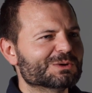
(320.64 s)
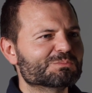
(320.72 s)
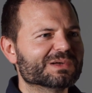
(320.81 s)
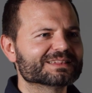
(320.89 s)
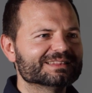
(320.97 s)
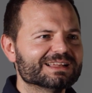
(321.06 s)

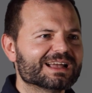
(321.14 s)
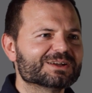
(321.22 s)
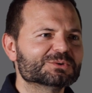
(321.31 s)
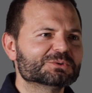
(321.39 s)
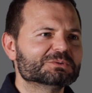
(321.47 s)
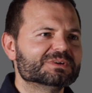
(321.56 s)
But
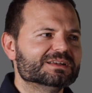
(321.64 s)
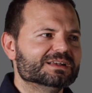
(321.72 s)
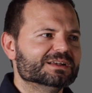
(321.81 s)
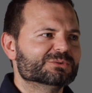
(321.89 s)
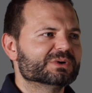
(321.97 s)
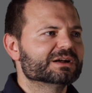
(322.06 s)
now
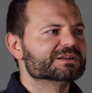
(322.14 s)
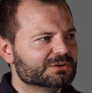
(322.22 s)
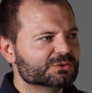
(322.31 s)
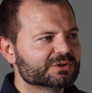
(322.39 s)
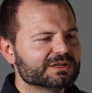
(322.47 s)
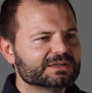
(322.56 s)
we're
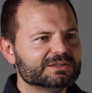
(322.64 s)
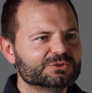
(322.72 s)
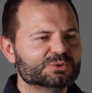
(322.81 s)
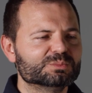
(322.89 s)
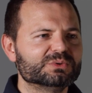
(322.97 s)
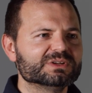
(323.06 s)
looking
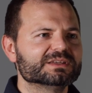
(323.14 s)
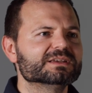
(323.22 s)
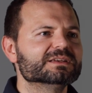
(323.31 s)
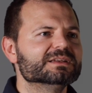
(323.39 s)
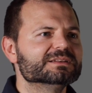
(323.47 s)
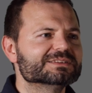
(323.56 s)
into bringing
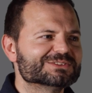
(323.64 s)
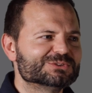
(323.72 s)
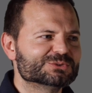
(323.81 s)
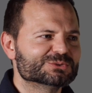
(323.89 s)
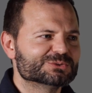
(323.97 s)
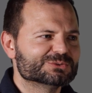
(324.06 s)
it
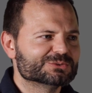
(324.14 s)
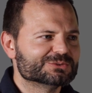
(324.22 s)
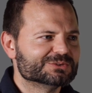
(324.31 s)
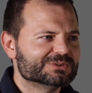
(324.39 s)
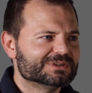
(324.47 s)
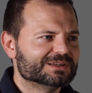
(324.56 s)
to
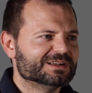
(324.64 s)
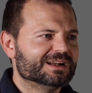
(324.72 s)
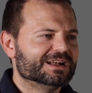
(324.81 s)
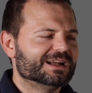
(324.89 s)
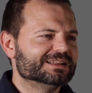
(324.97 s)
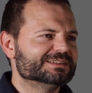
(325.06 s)

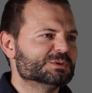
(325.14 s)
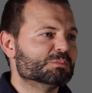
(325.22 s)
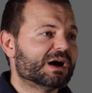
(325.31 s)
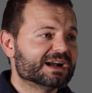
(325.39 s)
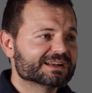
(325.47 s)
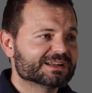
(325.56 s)
the
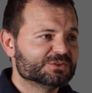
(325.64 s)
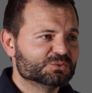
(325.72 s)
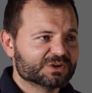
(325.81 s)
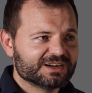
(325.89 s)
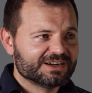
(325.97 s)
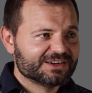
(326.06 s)
market
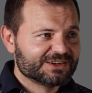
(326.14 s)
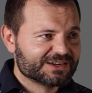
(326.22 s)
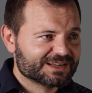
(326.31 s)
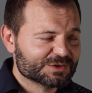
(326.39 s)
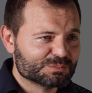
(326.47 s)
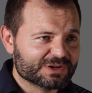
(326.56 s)

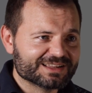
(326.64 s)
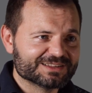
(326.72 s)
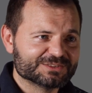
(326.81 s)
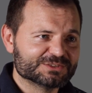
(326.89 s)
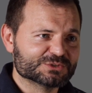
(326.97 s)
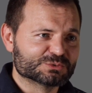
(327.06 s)
where
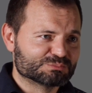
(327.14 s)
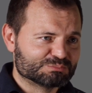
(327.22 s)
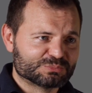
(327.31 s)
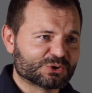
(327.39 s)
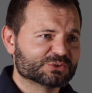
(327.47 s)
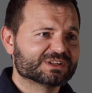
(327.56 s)
these
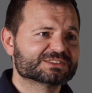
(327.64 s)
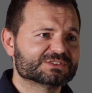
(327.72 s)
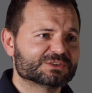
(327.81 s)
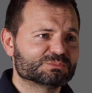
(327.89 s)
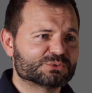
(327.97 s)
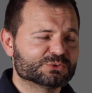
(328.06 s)
products
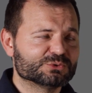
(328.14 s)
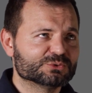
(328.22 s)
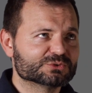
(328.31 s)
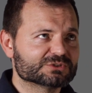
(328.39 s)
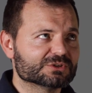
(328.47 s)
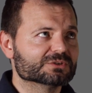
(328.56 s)
are
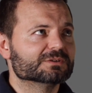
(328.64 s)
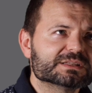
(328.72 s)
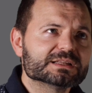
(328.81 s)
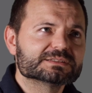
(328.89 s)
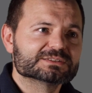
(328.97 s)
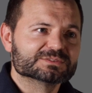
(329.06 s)
produced on
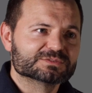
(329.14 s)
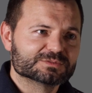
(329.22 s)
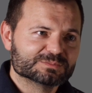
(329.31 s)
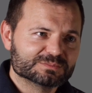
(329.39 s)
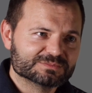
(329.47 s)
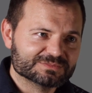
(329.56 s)
tens of
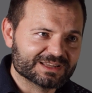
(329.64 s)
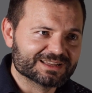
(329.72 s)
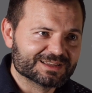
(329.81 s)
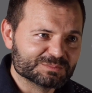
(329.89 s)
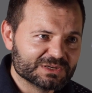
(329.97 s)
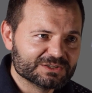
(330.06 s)

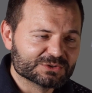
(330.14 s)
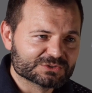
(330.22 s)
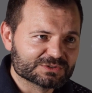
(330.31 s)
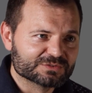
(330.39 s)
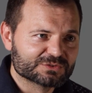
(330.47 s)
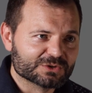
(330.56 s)
millions
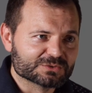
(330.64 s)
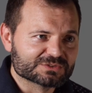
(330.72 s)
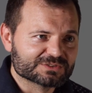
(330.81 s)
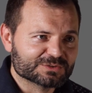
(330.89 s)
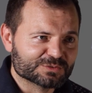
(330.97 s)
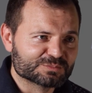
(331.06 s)
of
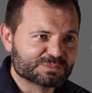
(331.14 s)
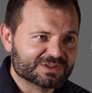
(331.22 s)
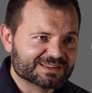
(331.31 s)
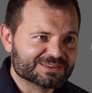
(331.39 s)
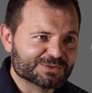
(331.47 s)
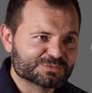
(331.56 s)
tons
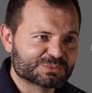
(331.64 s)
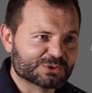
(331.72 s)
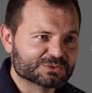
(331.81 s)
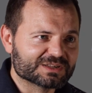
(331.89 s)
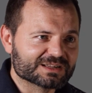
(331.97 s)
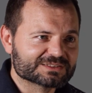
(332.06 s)
of
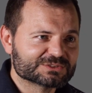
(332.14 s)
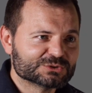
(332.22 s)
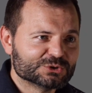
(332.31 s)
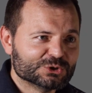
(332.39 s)
products.